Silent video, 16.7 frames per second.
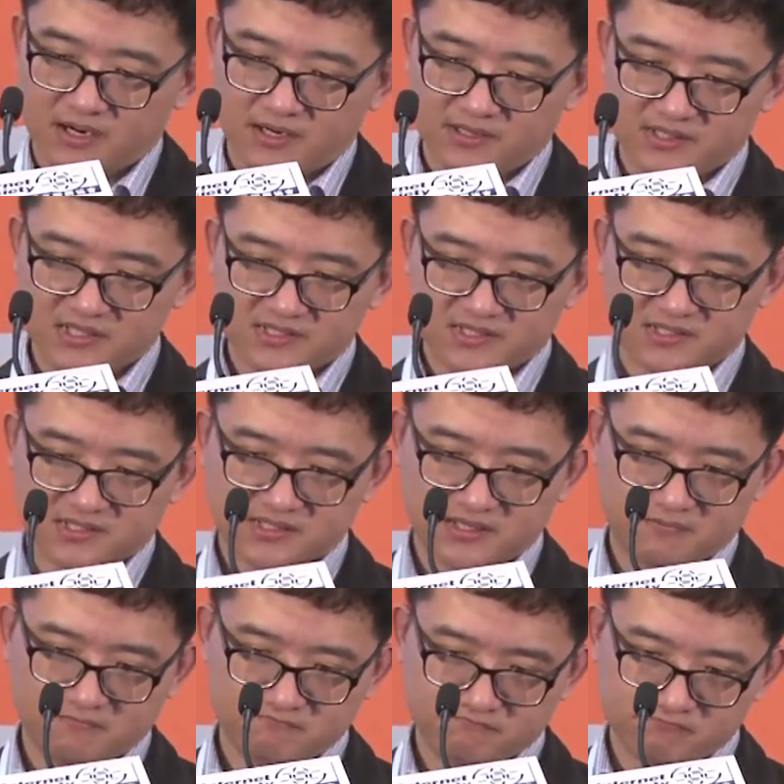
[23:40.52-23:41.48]
This is
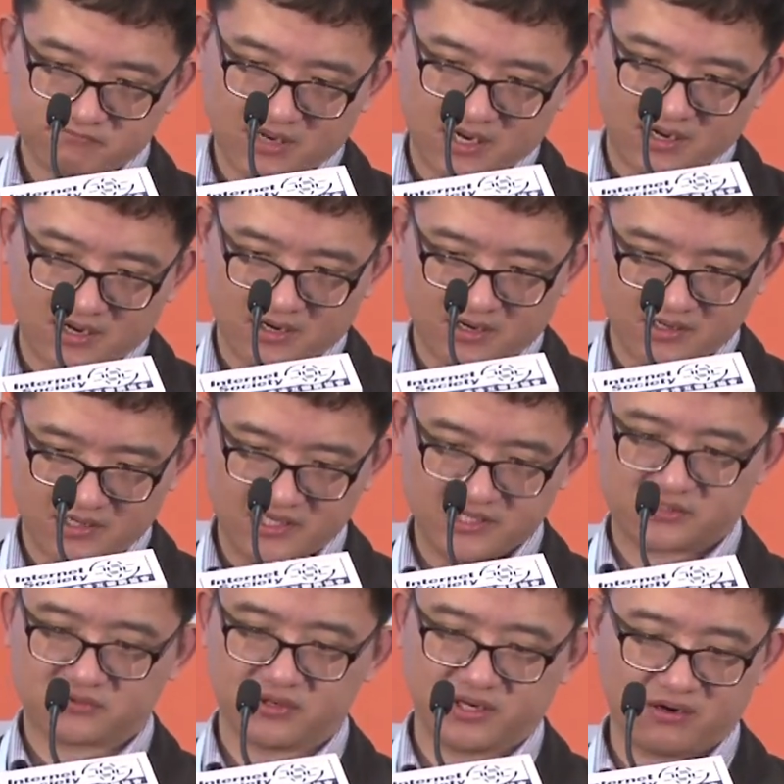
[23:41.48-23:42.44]
some
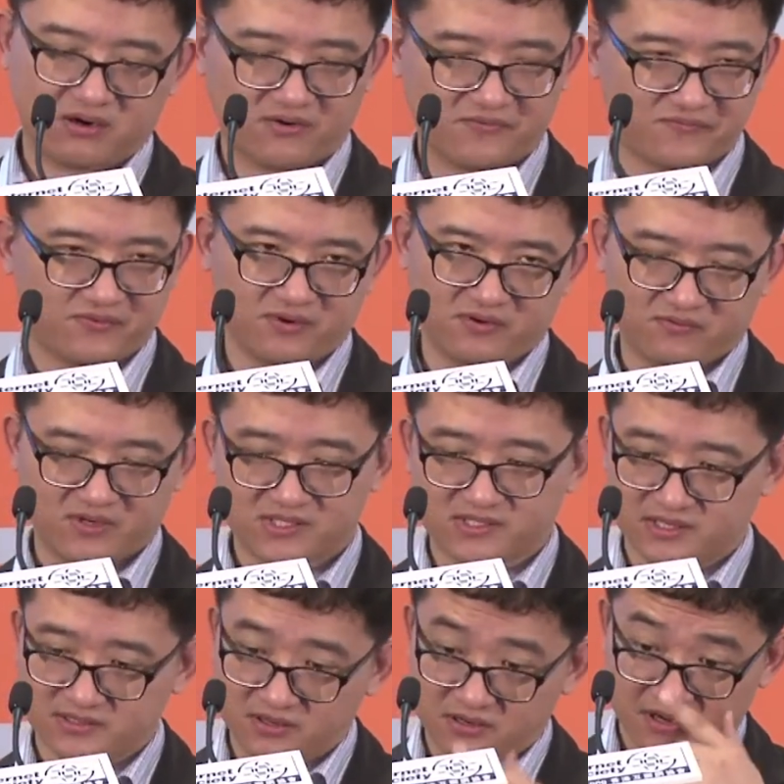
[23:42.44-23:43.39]
history of the
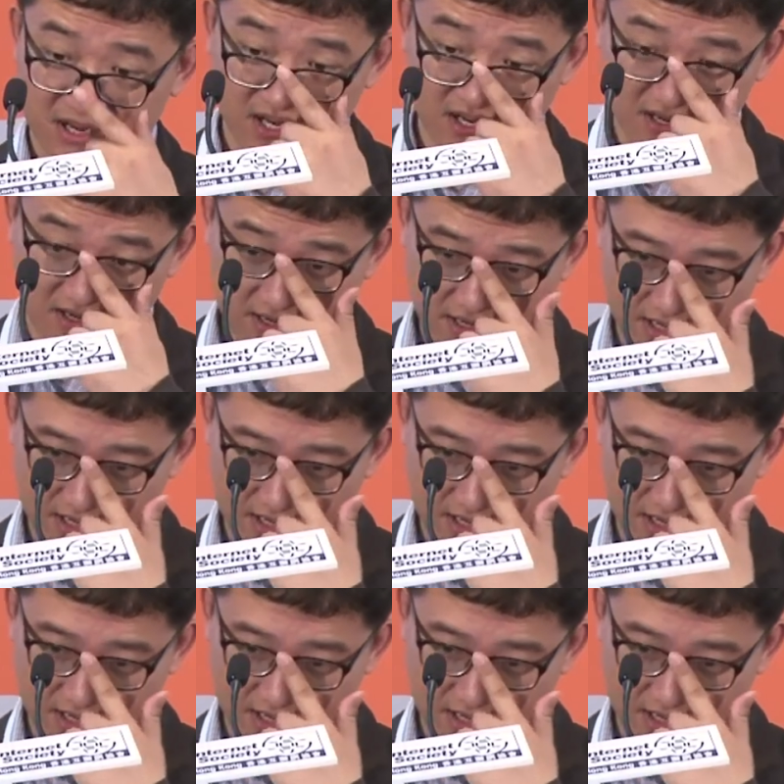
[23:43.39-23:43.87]
Watson, okay.